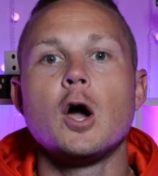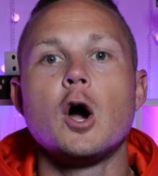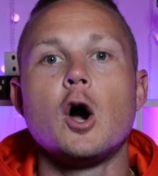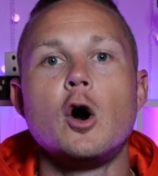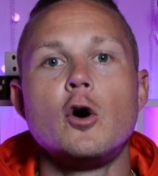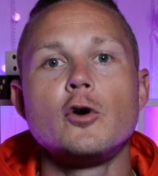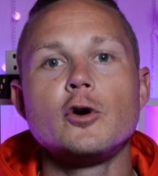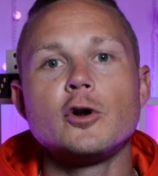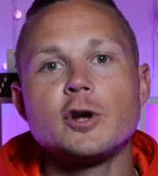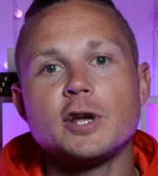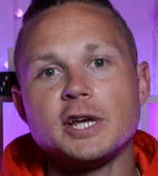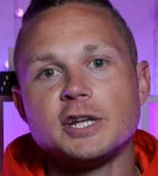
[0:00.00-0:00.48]

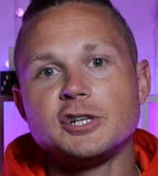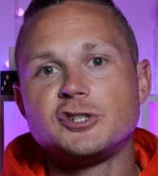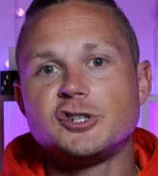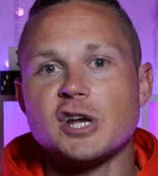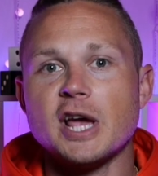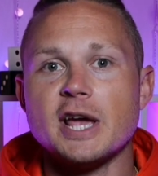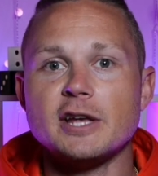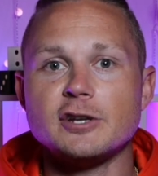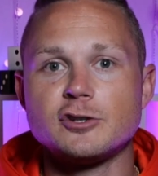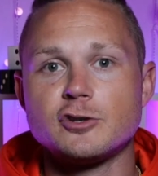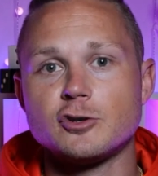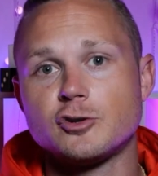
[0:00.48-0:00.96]
Owner can
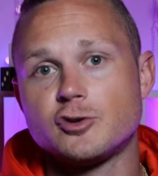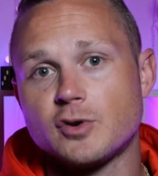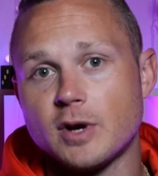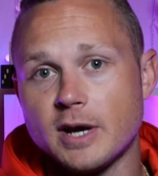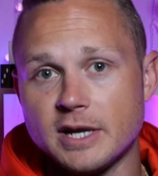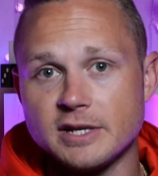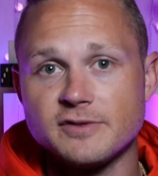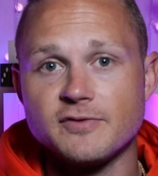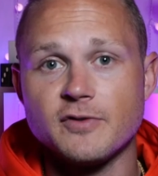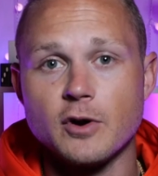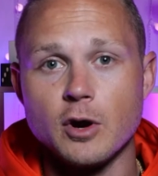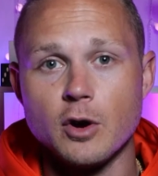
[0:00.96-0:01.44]
change or
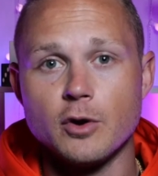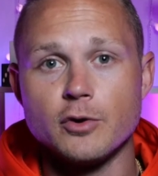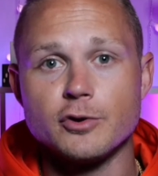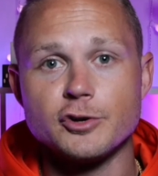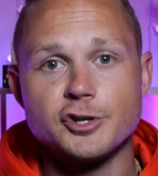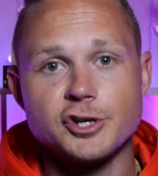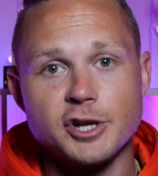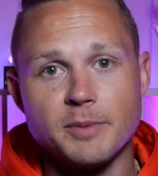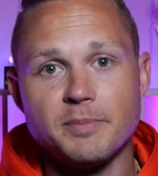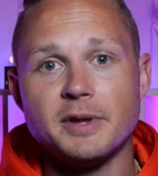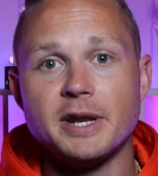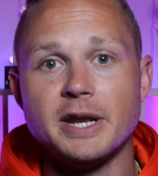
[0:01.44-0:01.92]
transfer
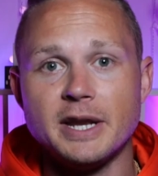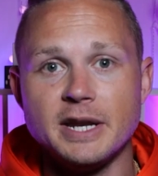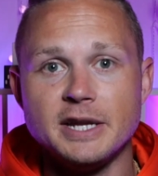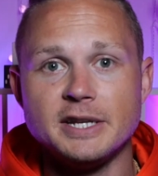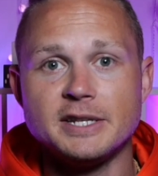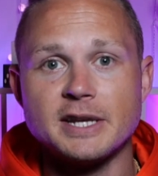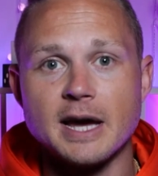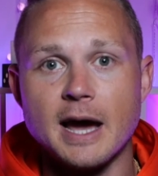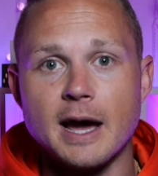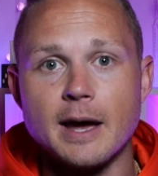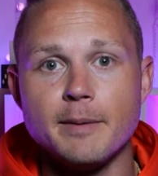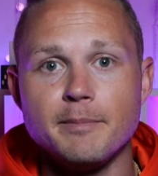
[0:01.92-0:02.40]
ownership at
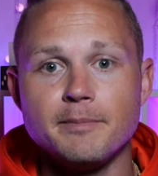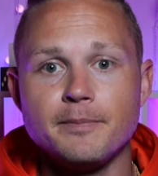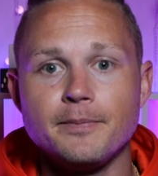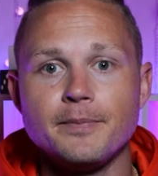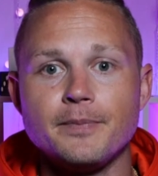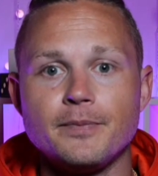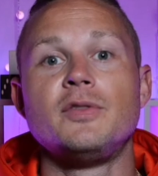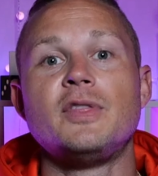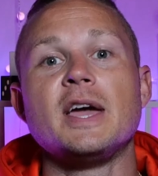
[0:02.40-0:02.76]
any time.